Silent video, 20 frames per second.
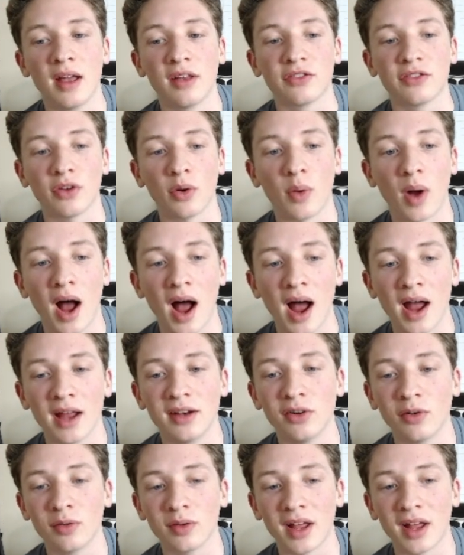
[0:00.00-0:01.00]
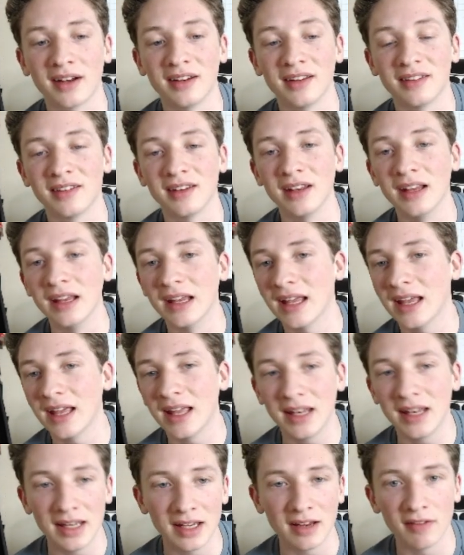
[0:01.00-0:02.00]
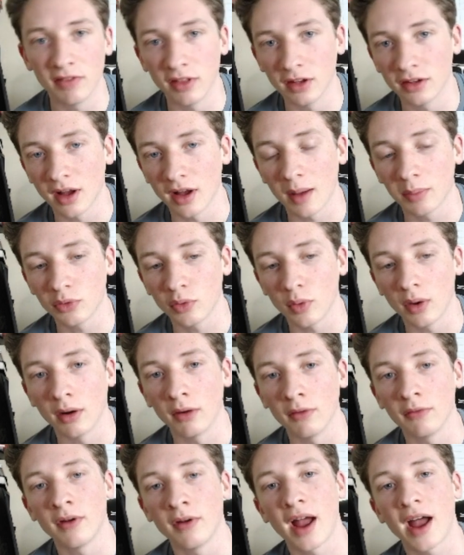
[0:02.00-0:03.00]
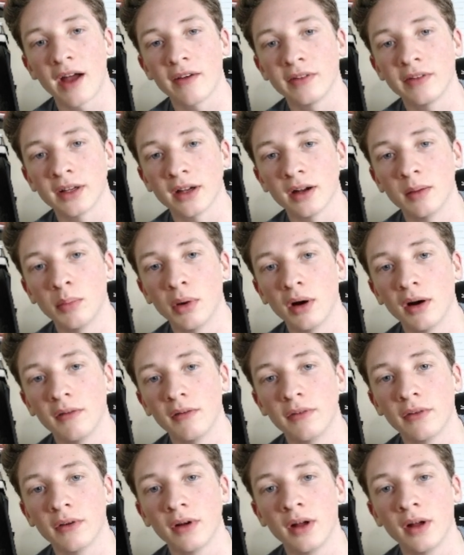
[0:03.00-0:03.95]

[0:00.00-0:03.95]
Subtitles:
So I don't like to see any of the top 12 having above